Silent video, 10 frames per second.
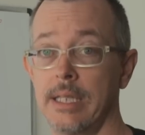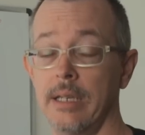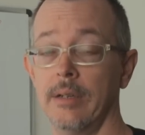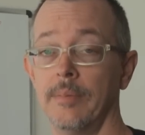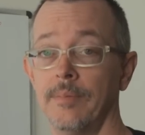
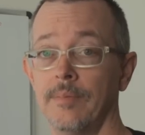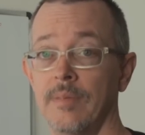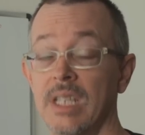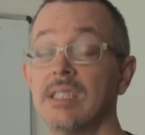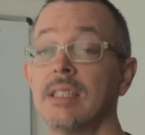steel.
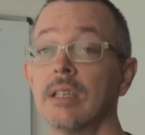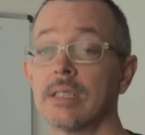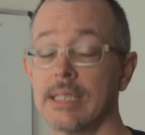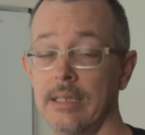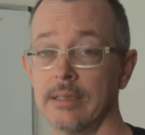He still
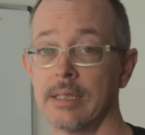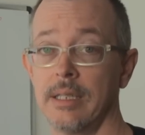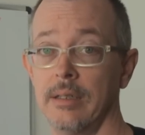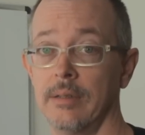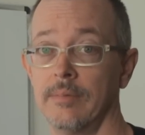steals
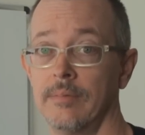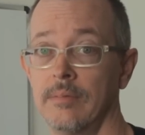steel.